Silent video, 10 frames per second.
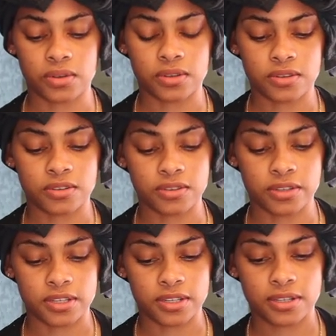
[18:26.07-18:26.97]
Hold
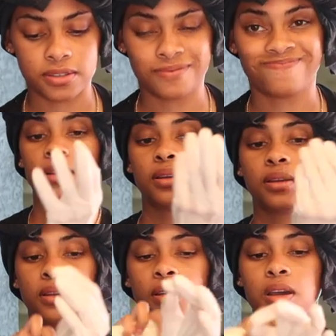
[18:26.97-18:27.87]
on.
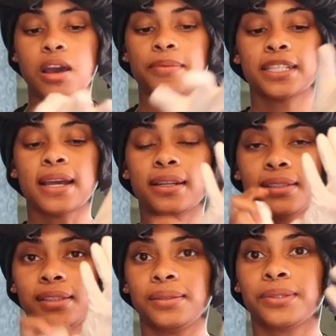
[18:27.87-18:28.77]
I'm excited to
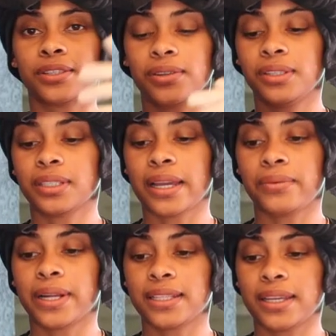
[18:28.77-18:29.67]
see what it's gonna look like
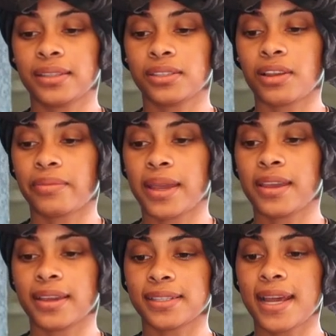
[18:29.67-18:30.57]
when I take this off my
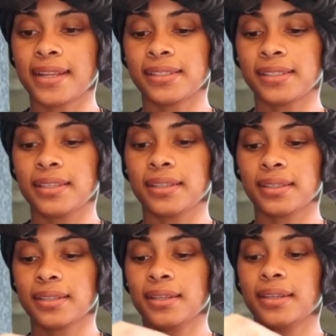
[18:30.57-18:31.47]
head, because I didn't see
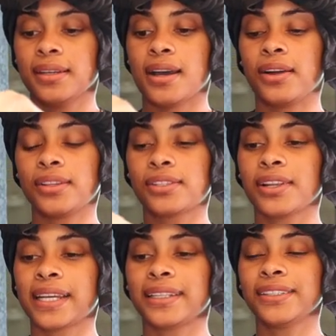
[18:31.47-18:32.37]
it. I only saw
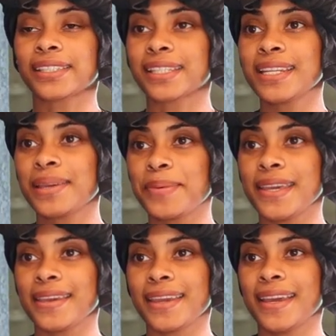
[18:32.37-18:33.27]
like a little sneak
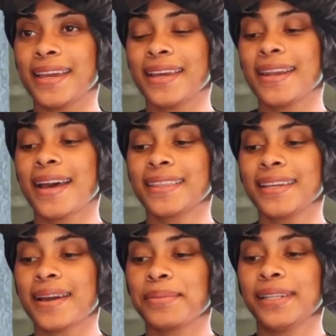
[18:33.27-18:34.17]
peek, and I
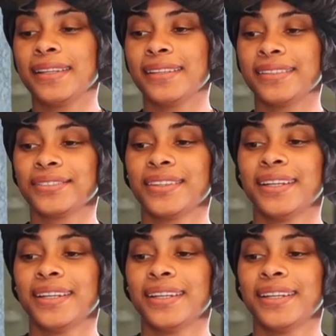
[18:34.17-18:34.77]
think I'm in love.